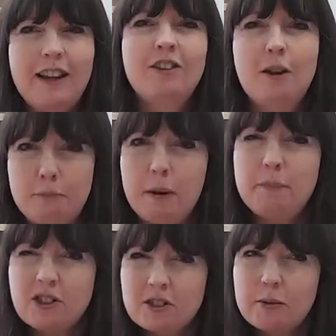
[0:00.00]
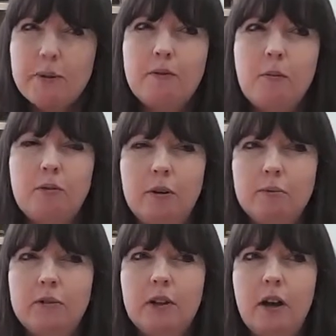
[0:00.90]
it's a just a bit of a
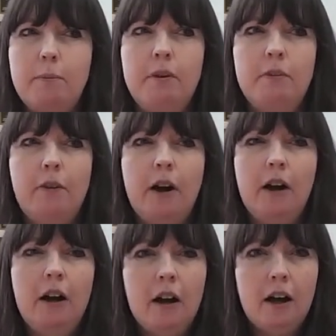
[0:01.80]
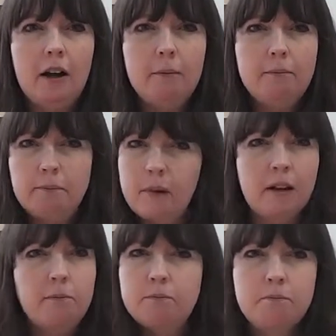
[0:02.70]
prompt, a bit of a
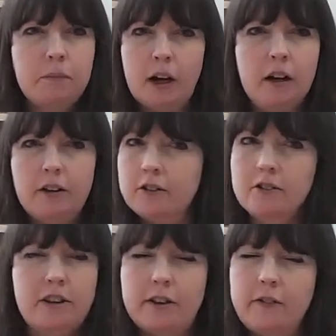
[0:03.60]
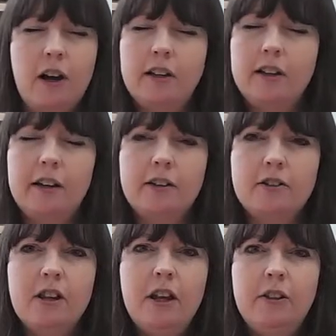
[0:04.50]
guidance, set of guidelines
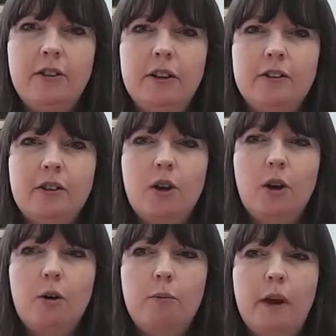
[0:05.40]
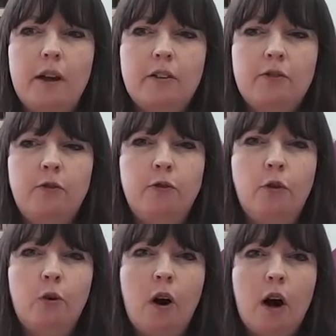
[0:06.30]
that makes
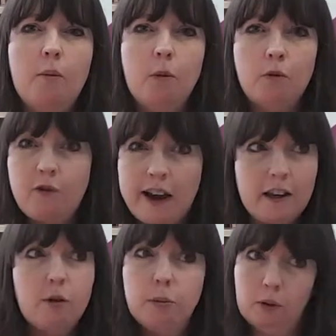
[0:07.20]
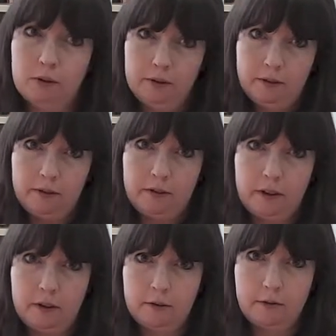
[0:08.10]
for a more valuable
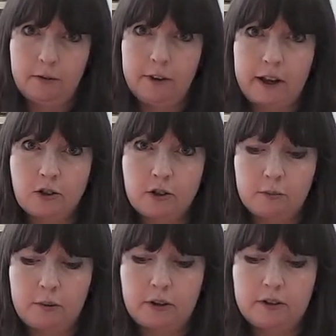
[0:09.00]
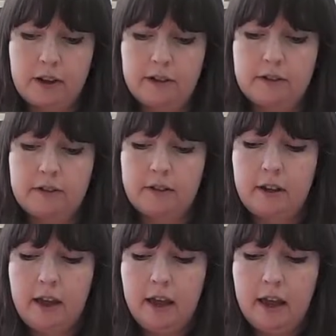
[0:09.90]
reflection process.
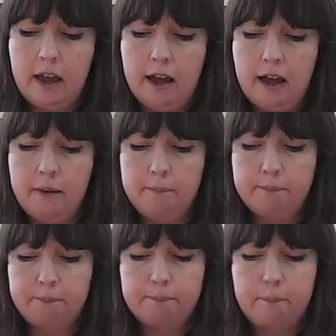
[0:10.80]
Um,